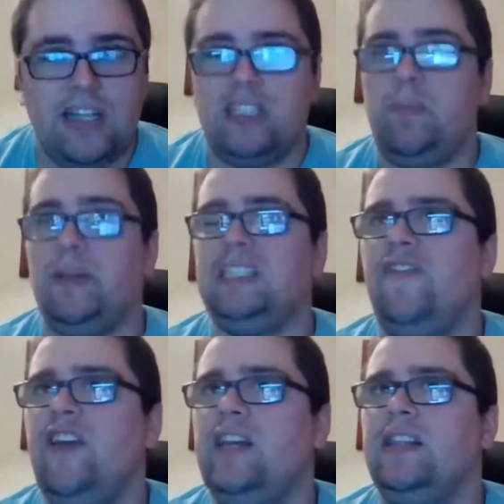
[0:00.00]

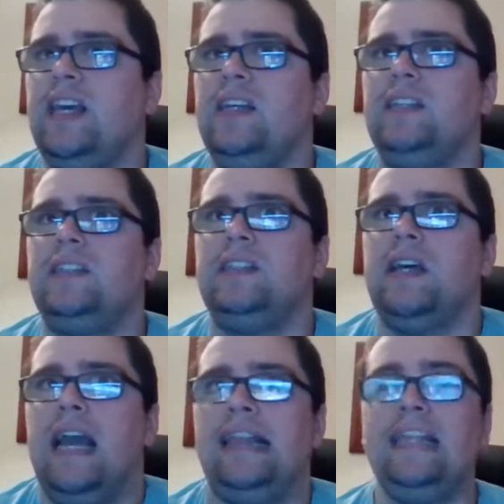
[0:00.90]
specific things
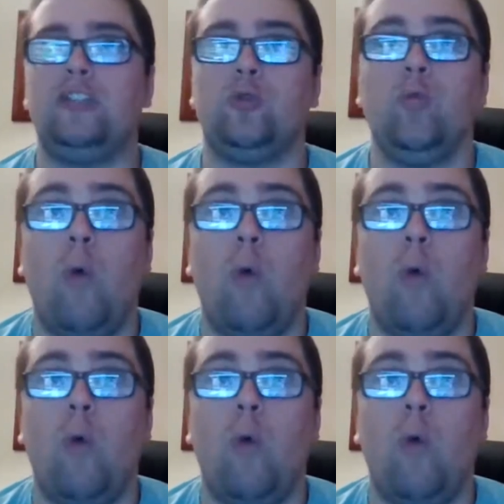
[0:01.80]
at least